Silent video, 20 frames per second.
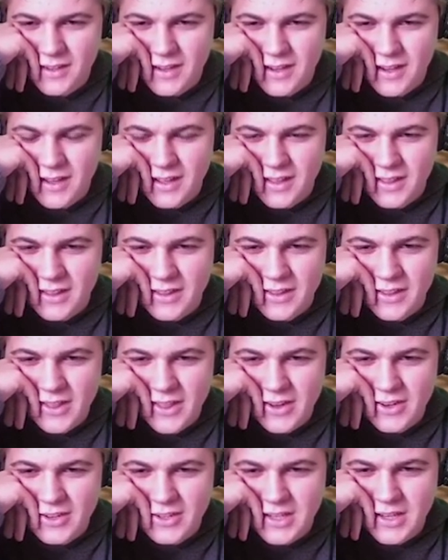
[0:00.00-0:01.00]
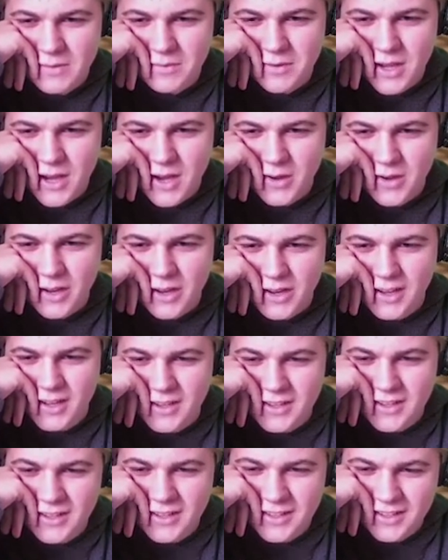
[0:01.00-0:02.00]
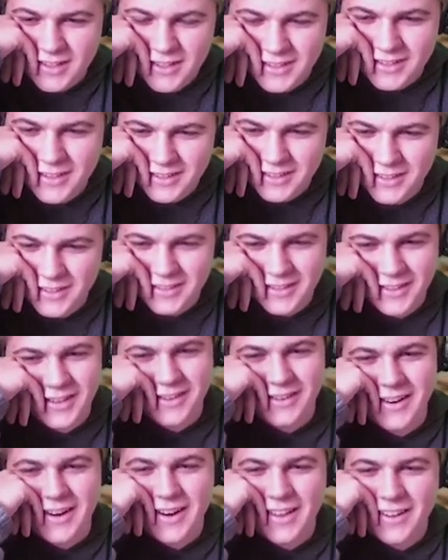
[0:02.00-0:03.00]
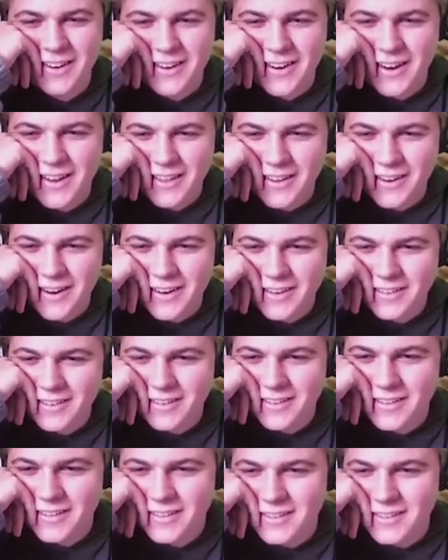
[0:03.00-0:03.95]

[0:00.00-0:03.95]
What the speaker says: Yeah, they just keep going. Round.